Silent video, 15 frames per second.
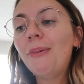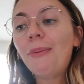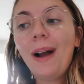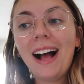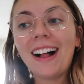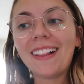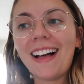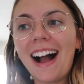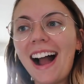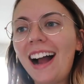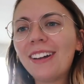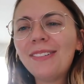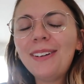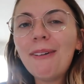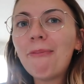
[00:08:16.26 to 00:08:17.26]
Well,
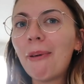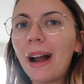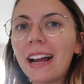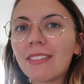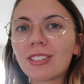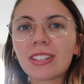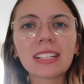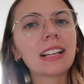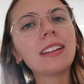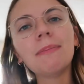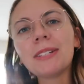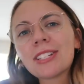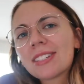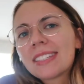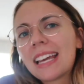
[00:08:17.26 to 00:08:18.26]
I don't know why, I was just like, let
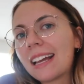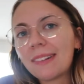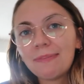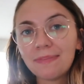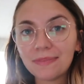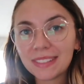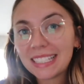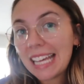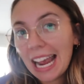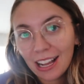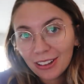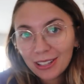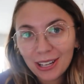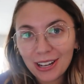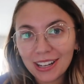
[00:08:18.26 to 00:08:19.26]
me just like take
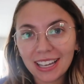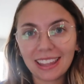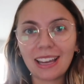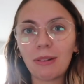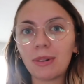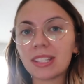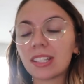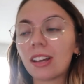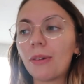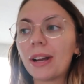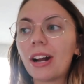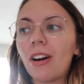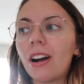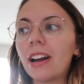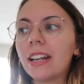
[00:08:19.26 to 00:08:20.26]
a look at like what's
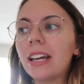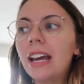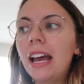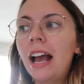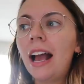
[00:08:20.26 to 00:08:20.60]
going on.